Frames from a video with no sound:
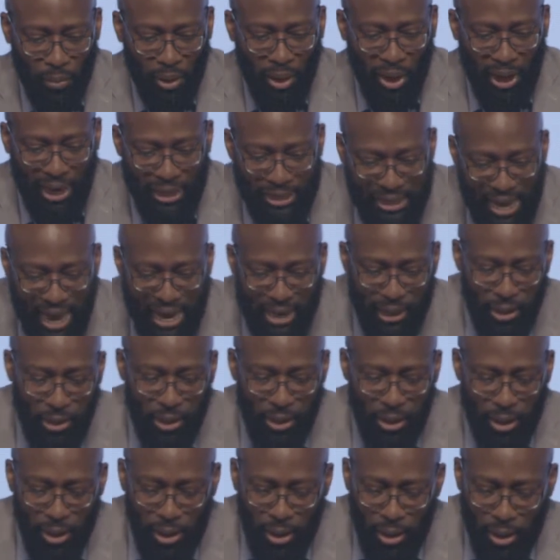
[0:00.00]
And then,
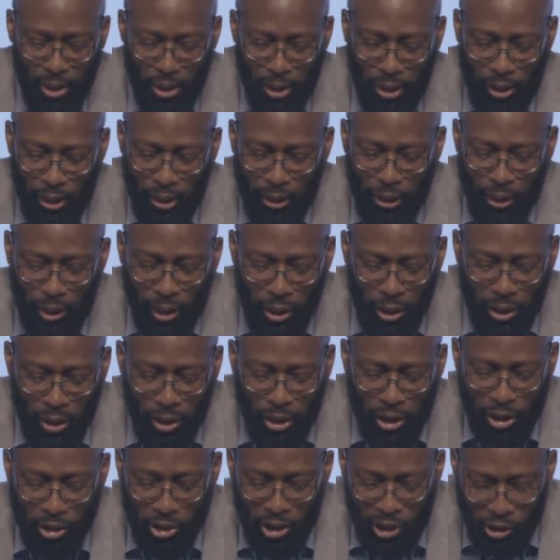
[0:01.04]

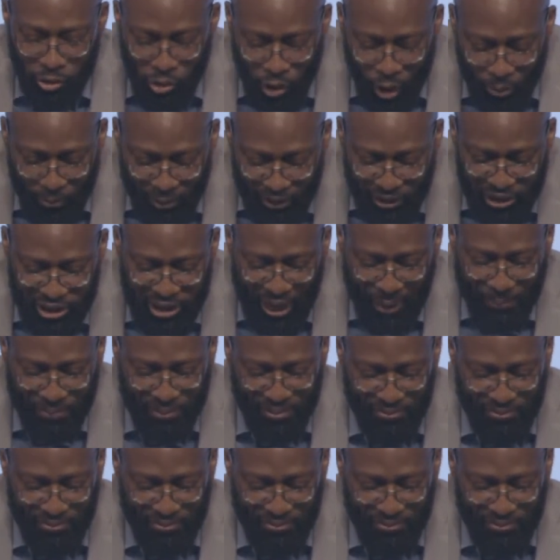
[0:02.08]
in Romans chapter